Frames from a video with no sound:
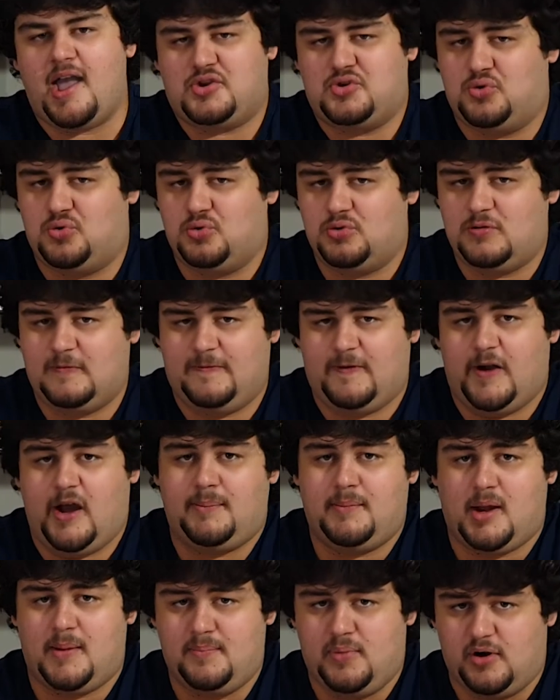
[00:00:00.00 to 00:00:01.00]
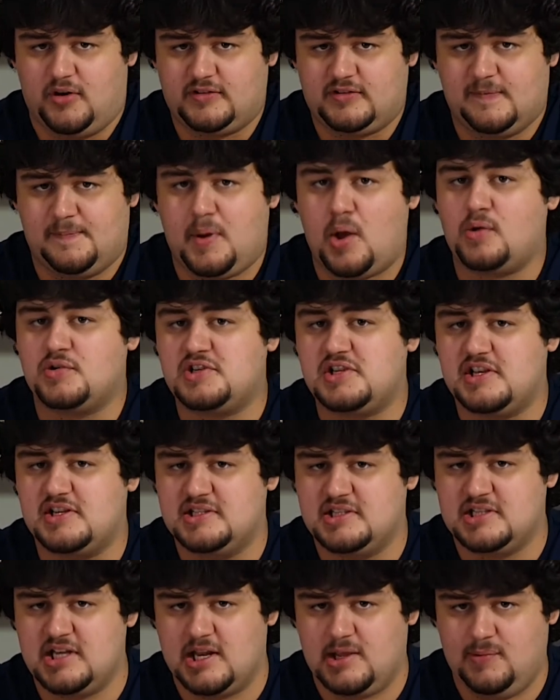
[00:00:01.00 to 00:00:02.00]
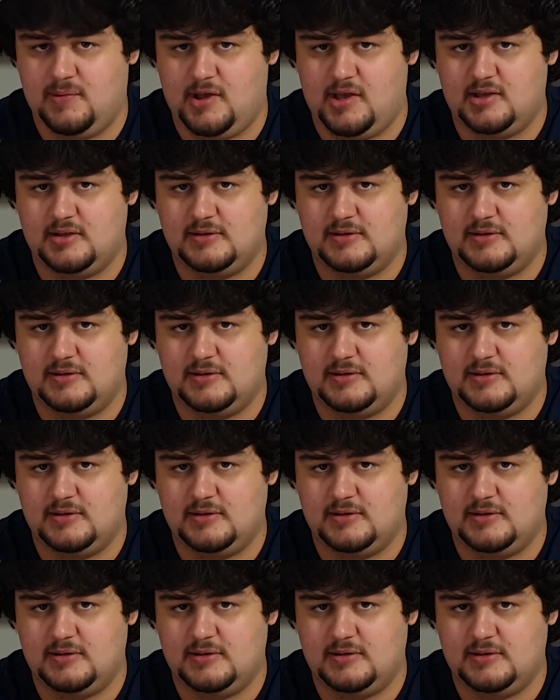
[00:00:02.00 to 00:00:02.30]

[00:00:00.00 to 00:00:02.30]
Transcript: couldn't find my box of Peltiers anywhere.